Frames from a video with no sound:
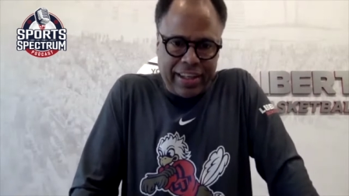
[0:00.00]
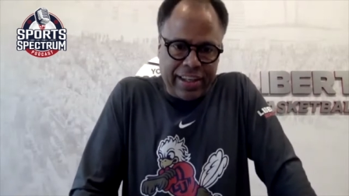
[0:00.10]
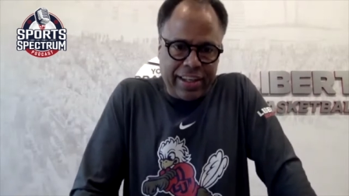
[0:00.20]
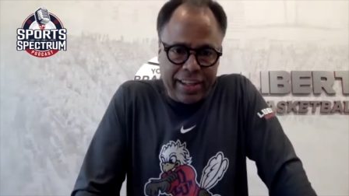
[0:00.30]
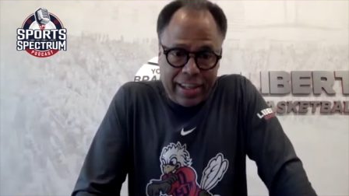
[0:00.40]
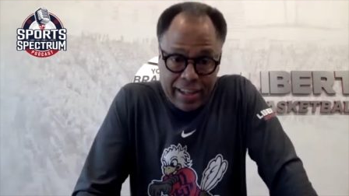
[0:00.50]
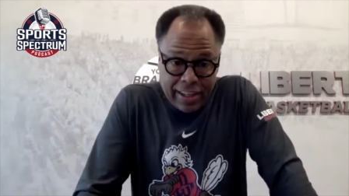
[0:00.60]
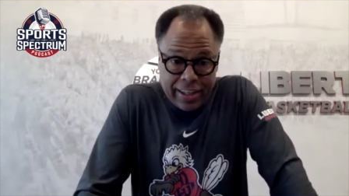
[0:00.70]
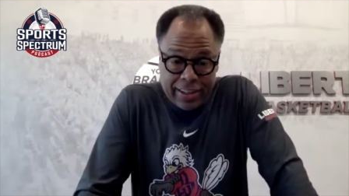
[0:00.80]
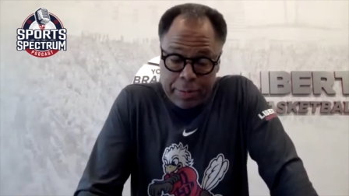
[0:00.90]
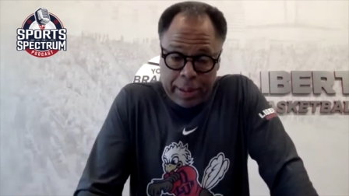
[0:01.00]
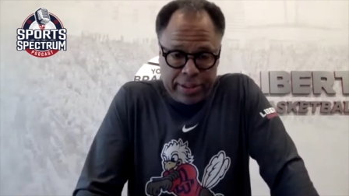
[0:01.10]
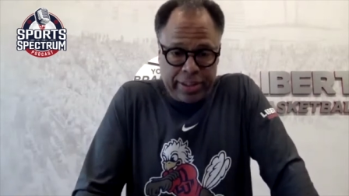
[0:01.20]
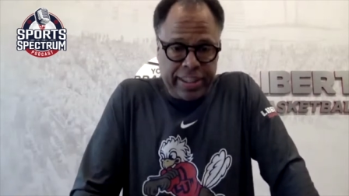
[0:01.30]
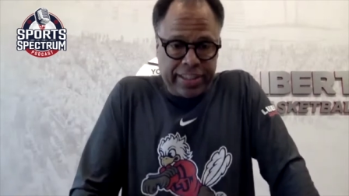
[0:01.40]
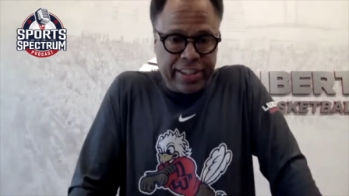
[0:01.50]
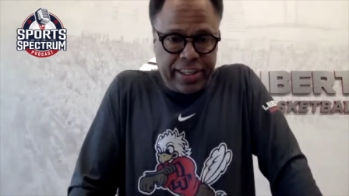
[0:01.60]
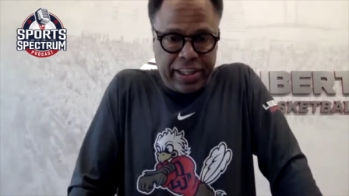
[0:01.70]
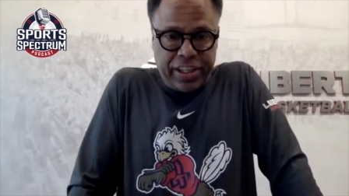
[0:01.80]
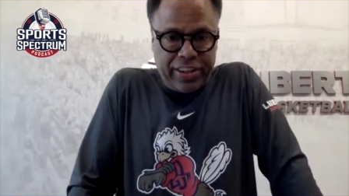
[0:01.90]
And especially, Jason, in a
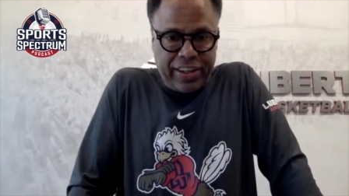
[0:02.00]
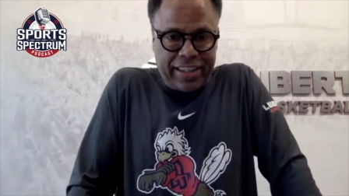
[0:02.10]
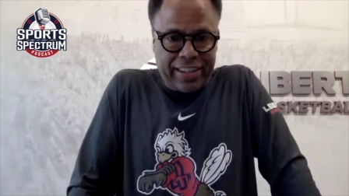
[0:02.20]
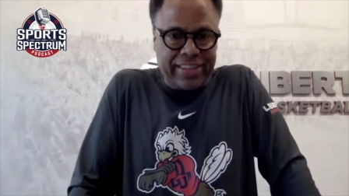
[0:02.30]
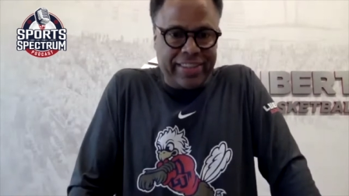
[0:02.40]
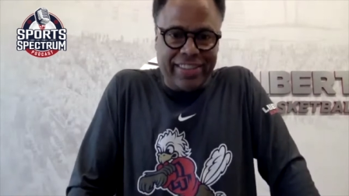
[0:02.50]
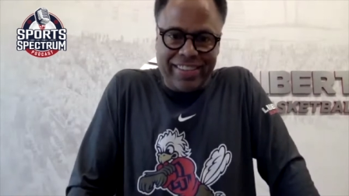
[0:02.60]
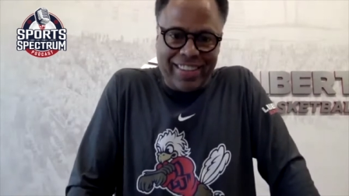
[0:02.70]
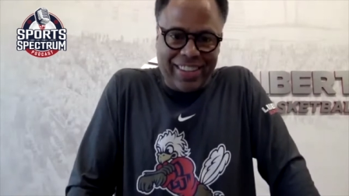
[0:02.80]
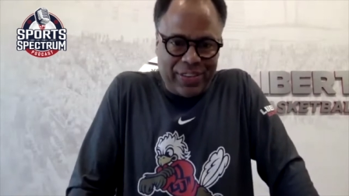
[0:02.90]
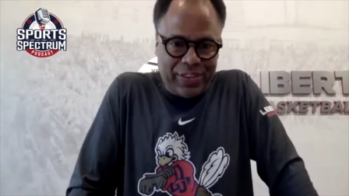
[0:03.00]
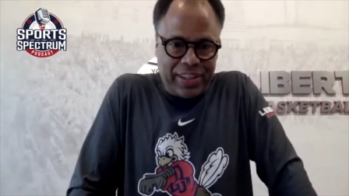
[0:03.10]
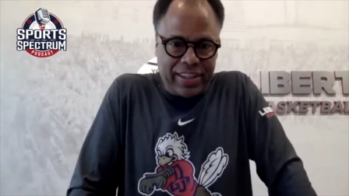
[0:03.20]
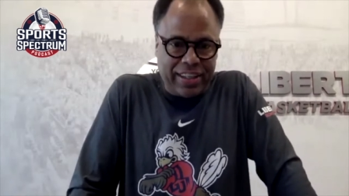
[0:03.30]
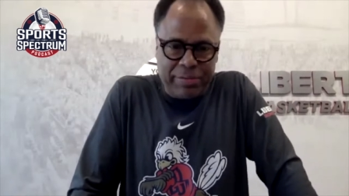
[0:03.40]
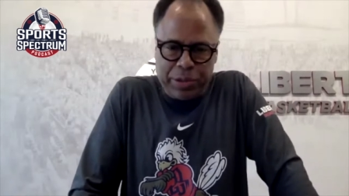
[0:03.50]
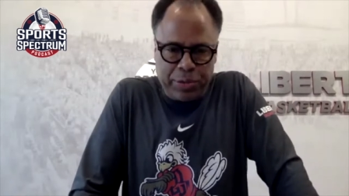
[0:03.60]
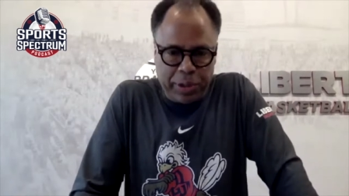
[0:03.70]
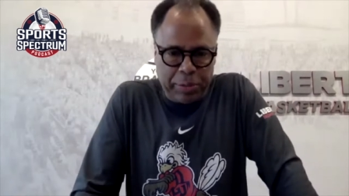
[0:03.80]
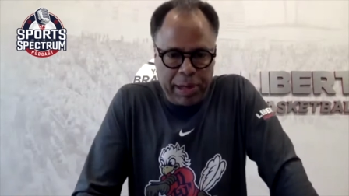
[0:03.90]
year like this, you know, I'm just
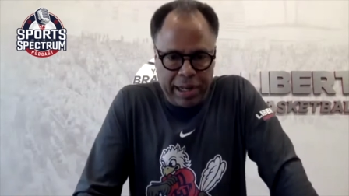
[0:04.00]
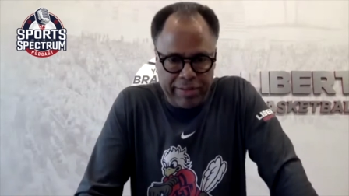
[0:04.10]
really proud of